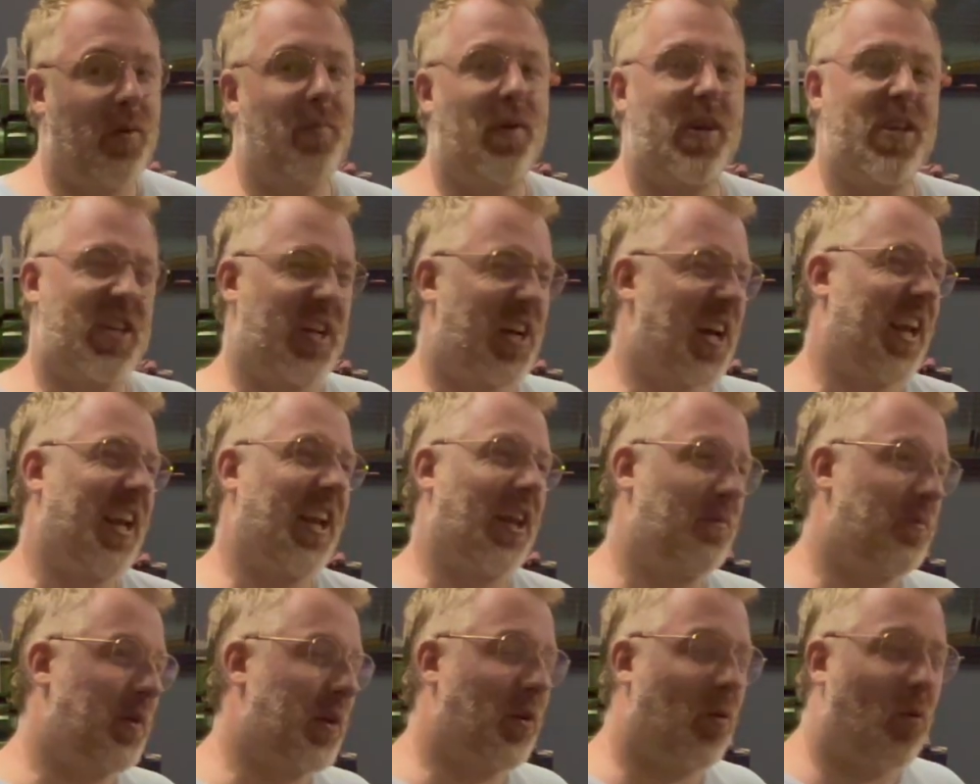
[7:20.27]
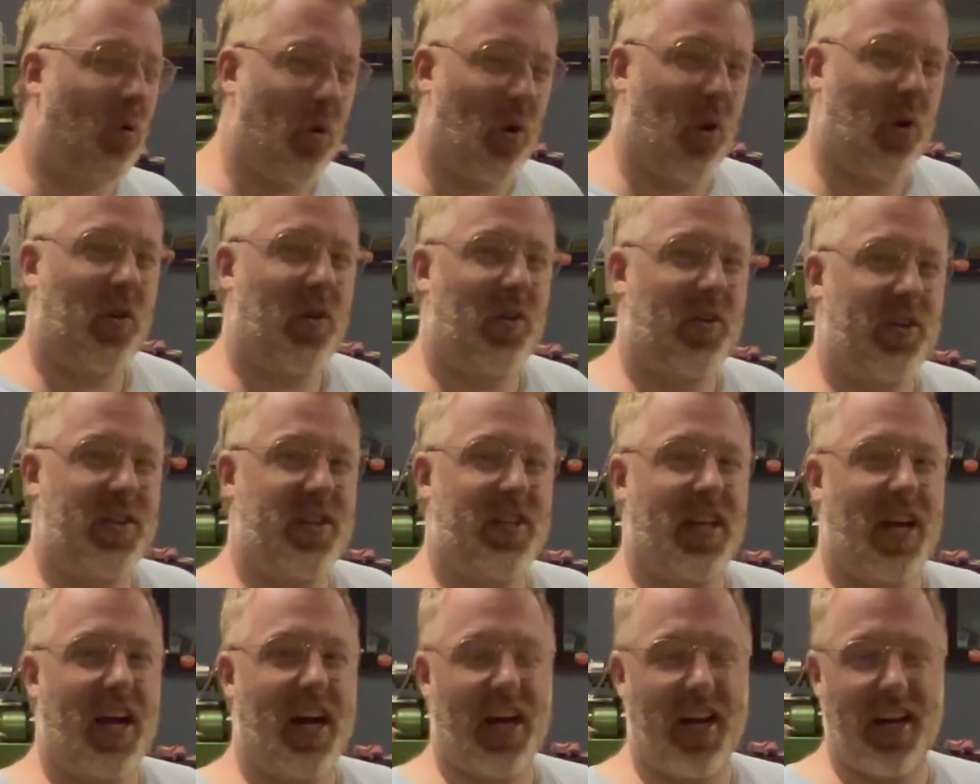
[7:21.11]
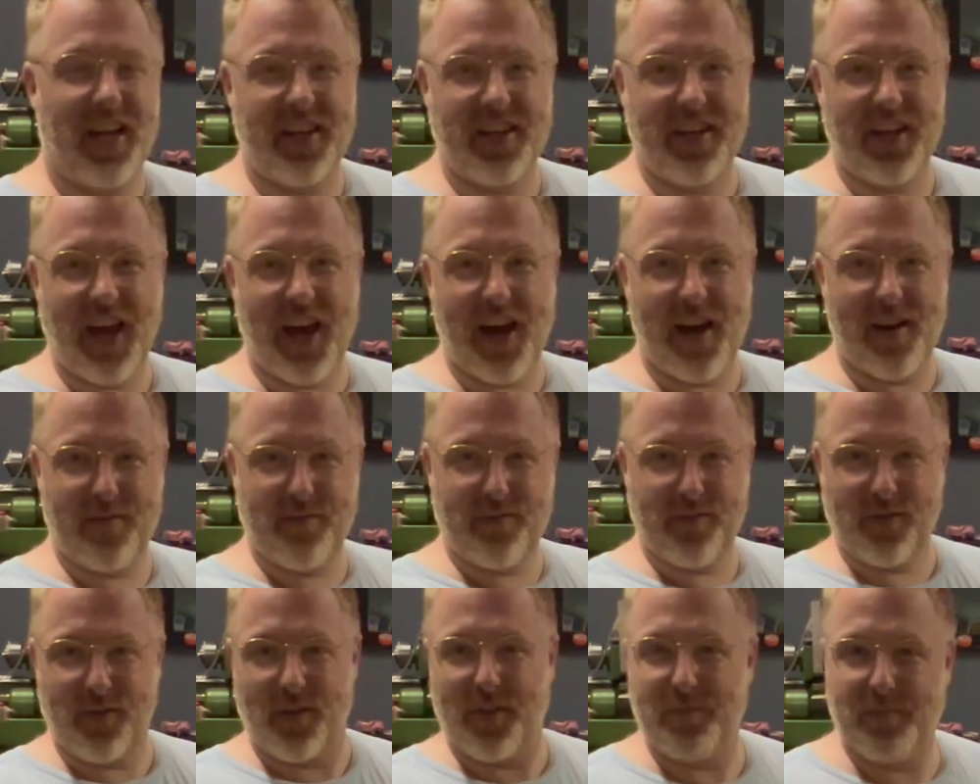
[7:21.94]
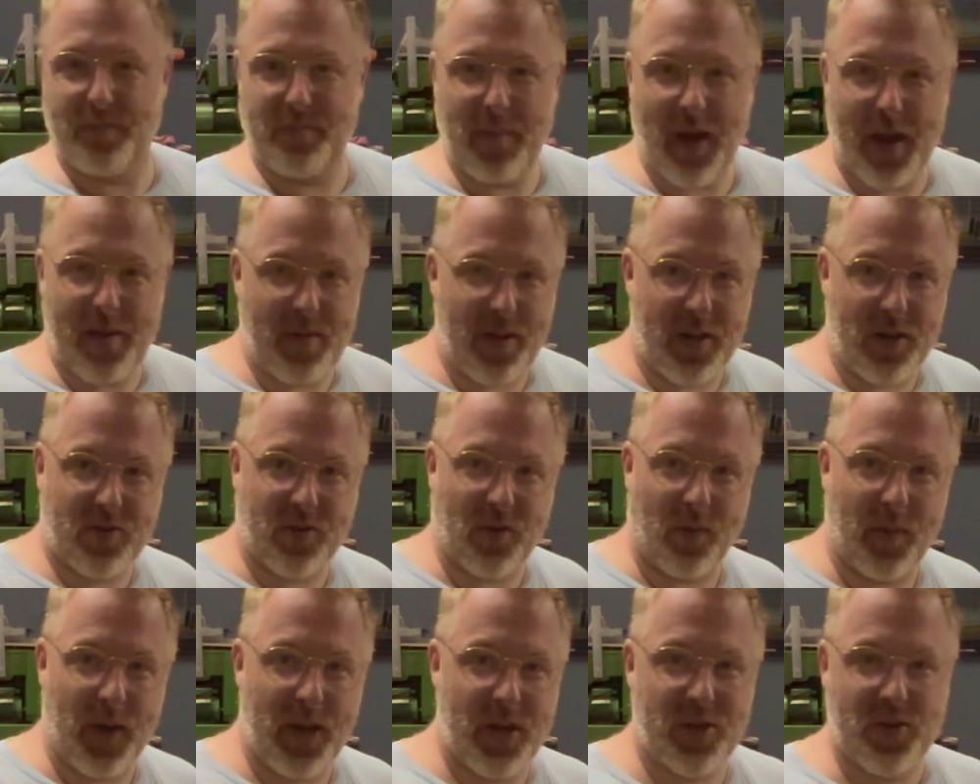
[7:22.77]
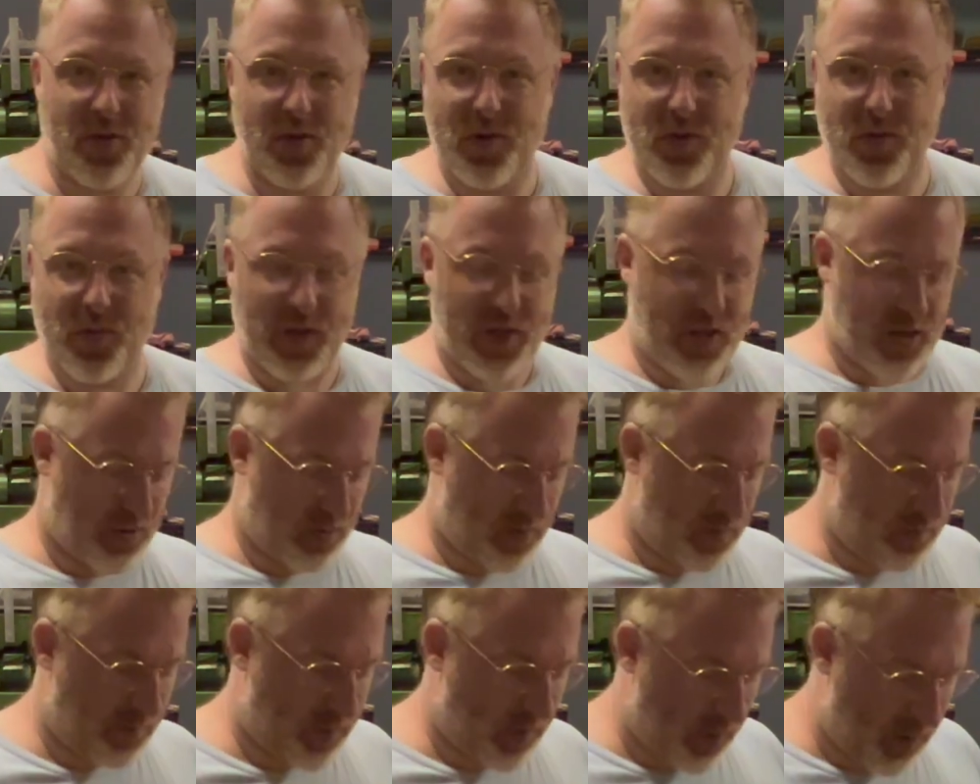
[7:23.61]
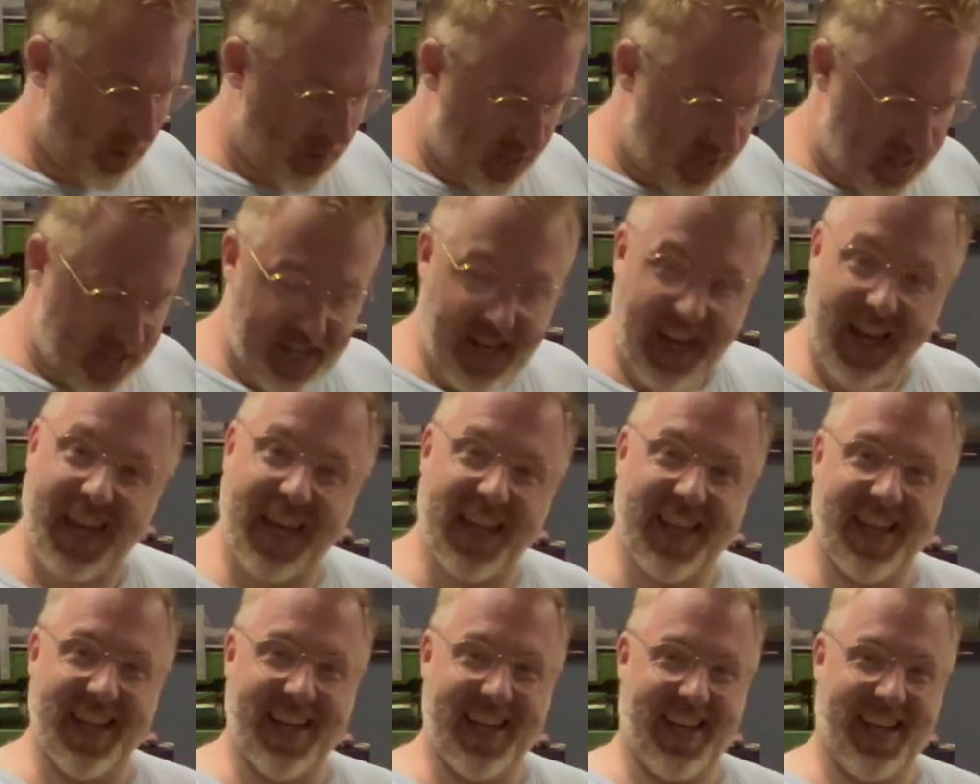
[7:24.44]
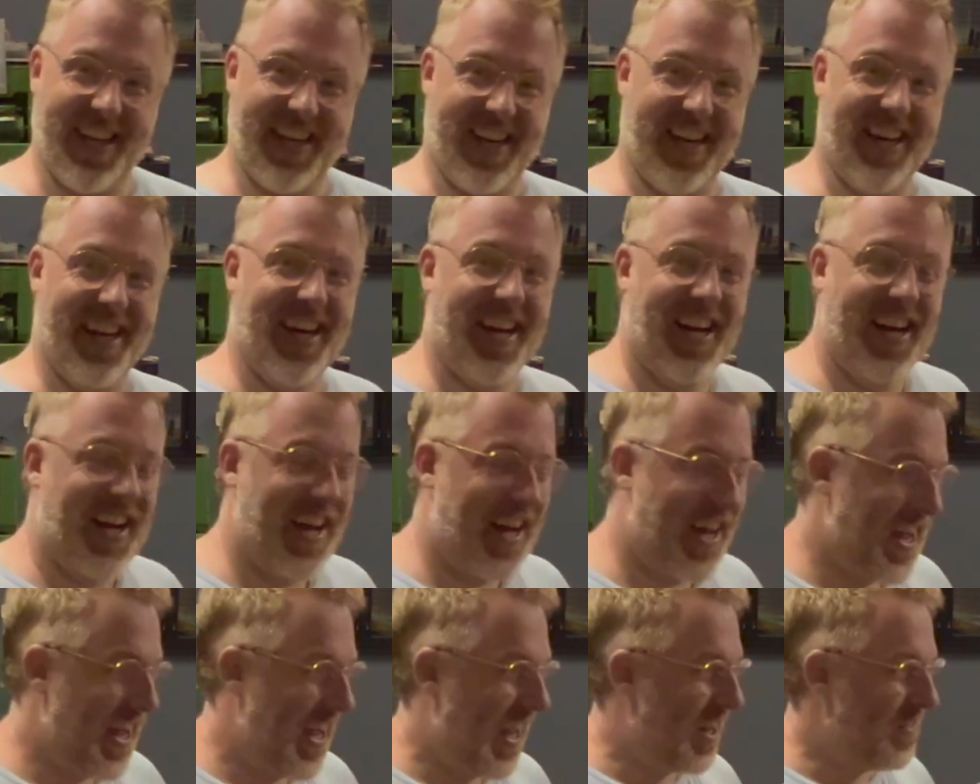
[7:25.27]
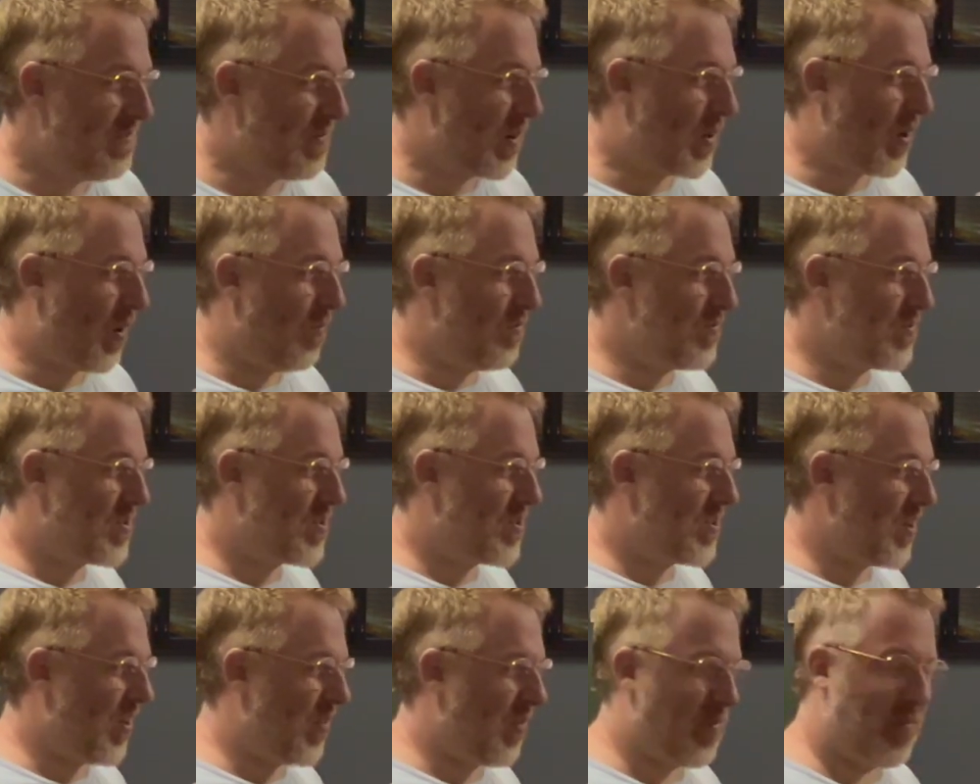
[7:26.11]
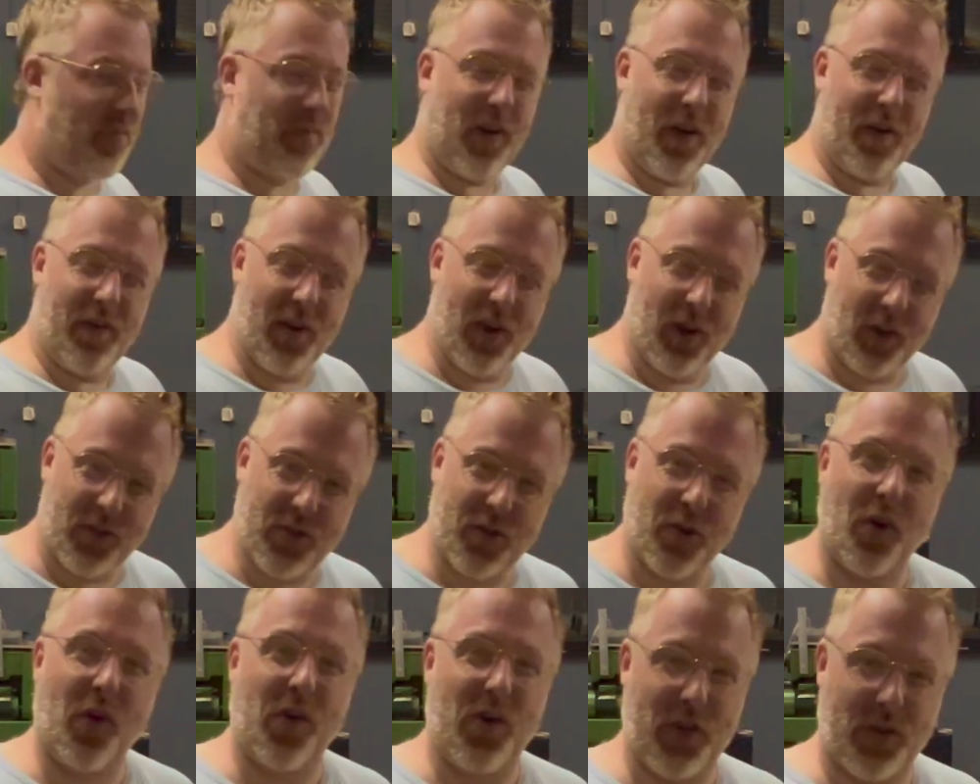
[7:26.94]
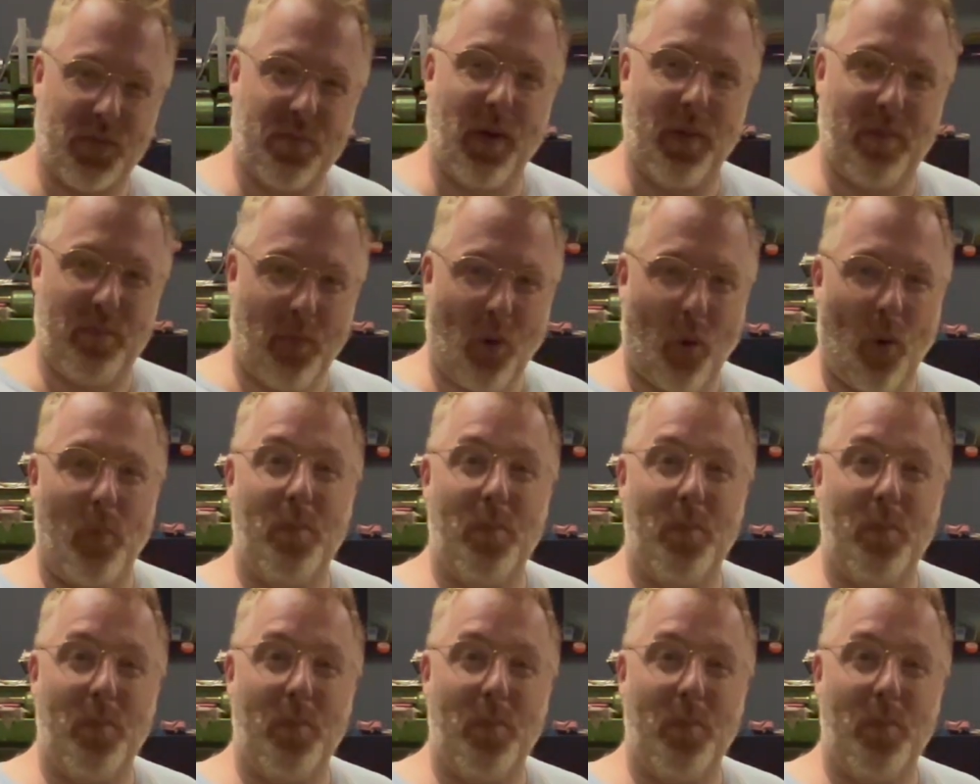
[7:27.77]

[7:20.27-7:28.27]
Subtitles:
when you get a little bit older and have maybe some issues with your body, then it becomes not very luxurious, but more